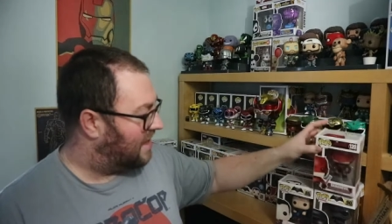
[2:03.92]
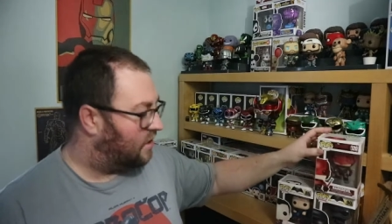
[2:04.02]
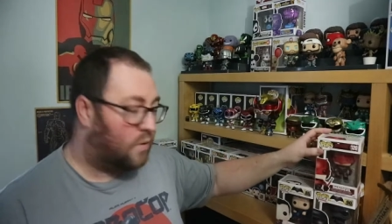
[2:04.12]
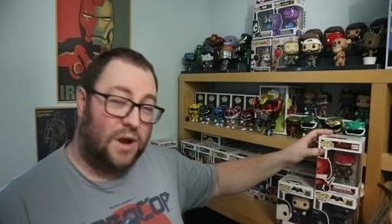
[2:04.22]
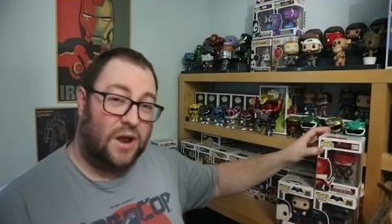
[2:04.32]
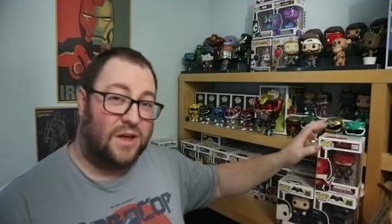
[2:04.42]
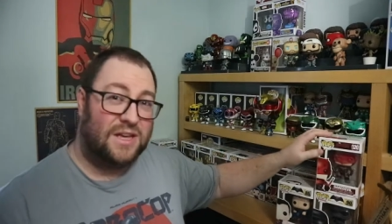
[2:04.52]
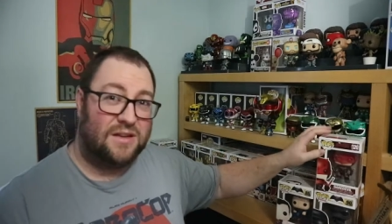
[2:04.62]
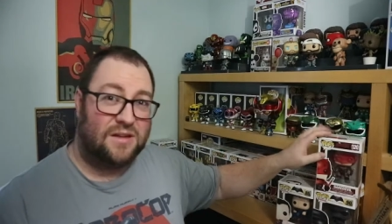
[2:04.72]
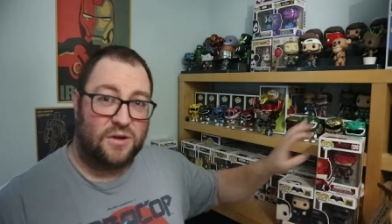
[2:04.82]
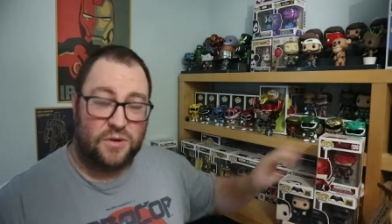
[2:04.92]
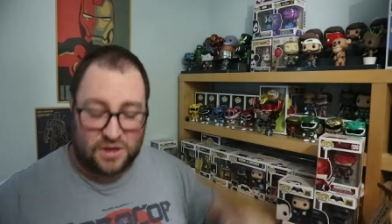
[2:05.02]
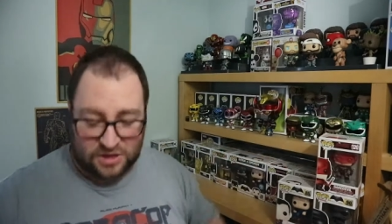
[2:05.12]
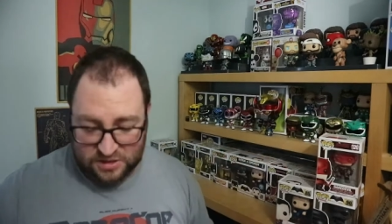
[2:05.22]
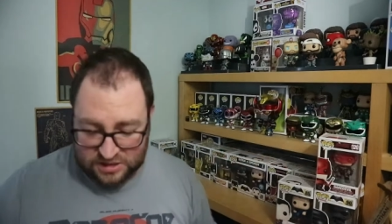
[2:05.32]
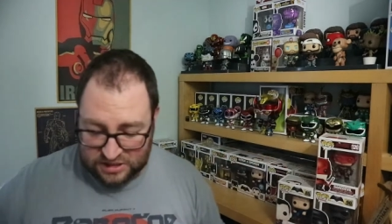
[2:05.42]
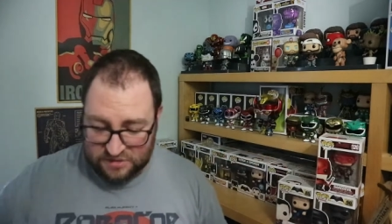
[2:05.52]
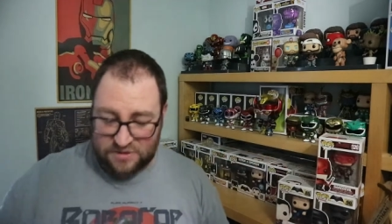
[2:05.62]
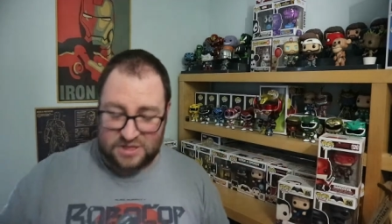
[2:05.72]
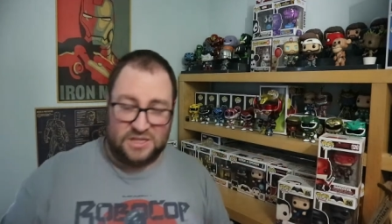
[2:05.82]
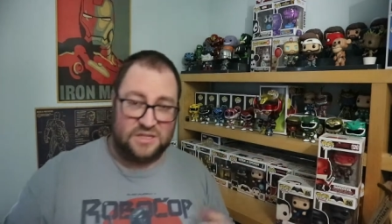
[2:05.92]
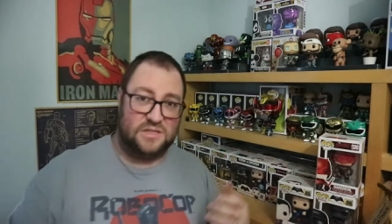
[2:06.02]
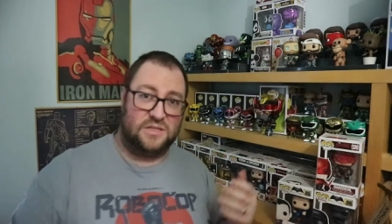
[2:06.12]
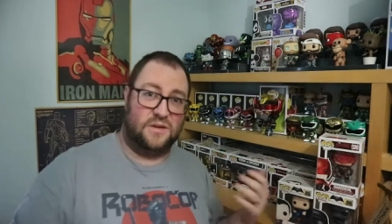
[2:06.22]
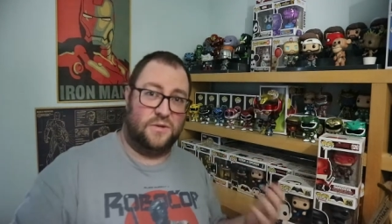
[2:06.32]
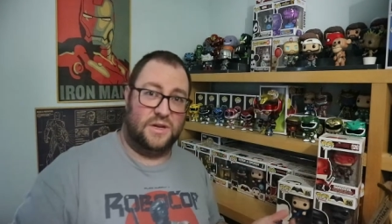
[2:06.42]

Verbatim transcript: that I quite like. I quite like the series.